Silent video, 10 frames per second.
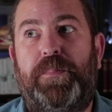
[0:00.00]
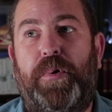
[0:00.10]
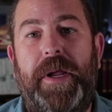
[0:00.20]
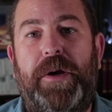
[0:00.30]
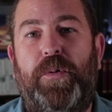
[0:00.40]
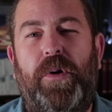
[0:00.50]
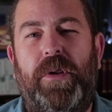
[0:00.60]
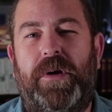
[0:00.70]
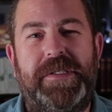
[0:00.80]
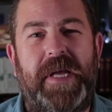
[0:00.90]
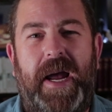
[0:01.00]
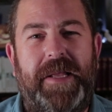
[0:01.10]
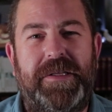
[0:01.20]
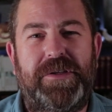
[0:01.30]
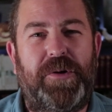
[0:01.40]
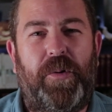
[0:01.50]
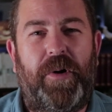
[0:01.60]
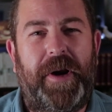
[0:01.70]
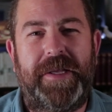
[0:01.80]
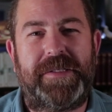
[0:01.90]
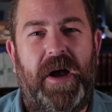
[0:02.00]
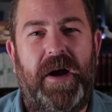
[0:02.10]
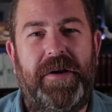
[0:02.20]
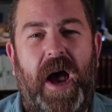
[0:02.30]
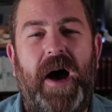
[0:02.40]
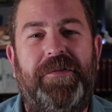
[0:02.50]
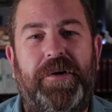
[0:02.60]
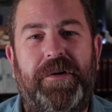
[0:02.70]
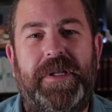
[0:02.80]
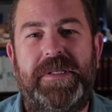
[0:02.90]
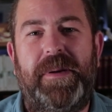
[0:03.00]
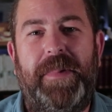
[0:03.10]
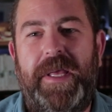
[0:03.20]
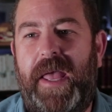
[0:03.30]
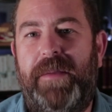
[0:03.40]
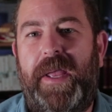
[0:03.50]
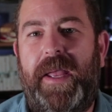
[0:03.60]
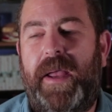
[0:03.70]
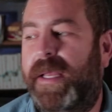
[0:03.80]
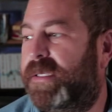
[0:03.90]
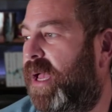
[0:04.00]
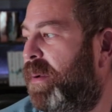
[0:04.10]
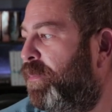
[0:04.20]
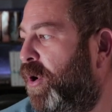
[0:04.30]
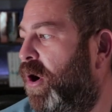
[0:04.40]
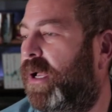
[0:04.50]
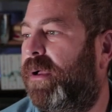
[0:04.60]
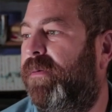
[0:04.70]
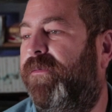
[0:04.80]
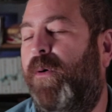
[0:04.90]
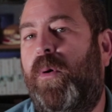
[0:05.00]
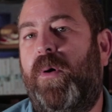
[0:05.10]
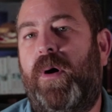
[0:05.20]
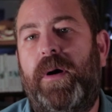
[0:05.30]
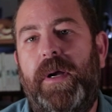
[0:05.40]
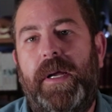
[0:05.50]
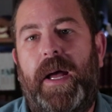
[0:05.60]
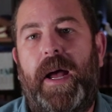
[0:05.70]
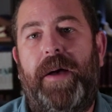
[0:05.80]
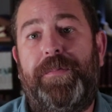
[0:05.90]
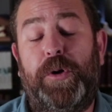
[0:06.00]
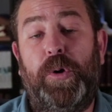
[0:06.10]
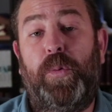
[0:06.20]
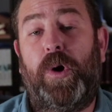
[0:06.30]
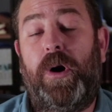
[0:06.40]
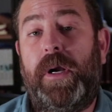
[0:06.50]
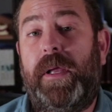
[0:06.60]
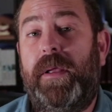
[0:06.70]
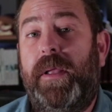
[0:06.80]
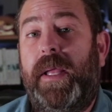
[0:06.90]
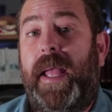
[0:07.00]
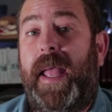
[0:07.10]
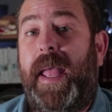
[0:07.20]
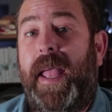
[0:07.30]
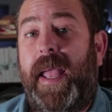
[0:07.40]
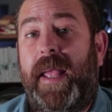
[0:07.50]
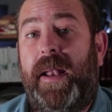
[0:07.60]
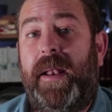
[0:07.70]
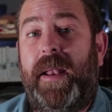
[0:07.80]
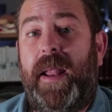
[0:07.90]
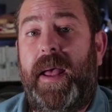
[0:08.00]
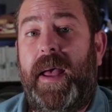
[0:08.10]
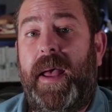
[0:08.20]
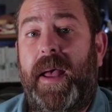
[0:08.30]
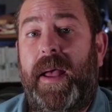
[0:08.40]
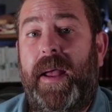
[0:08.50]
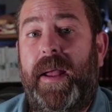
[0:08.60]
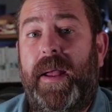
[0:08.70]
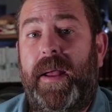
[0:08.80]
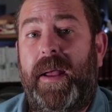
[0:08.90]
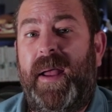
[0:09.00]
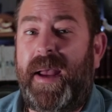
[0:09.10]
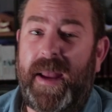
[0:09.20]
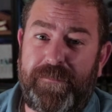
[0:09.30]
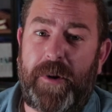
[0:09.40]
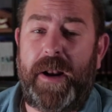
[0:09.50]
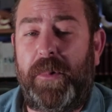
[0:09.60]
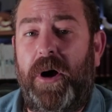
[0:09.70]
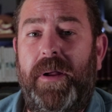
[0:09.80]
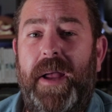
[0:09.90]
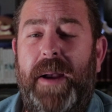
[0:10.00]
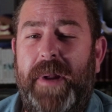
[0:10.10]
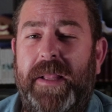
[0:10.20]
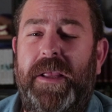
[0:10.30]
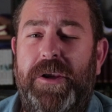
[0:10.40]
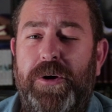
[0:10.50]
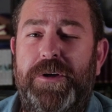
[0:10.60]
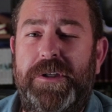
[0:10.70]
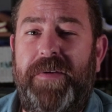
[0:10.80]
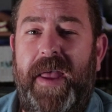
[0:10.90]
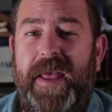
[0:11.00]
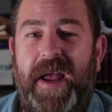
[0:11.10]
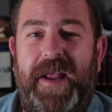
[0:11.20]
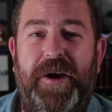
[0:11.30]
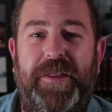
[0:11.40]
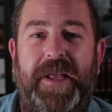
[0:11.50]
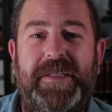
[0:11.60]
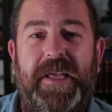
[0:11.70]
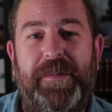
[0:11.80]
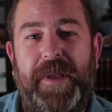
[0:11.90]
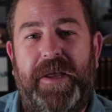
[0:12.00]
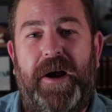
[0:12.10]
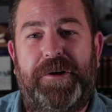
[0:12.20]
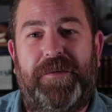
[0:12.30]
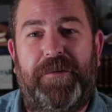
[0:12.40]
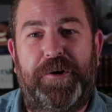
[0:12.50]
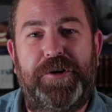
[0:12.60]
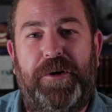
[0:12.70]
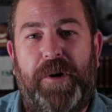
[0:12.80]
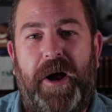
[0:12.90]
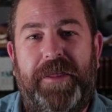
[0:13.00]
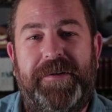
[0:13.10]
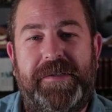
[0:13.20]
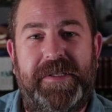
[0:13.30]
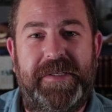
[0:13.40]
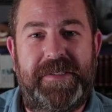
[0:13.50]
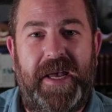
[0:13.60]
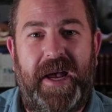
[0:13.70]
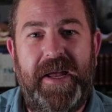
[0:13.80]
prequel or side story as a novel that somebody gave me as a book for through work, and I've read them all. I'm not the hugest fan. I know that's going to be controversial. Rothfuss is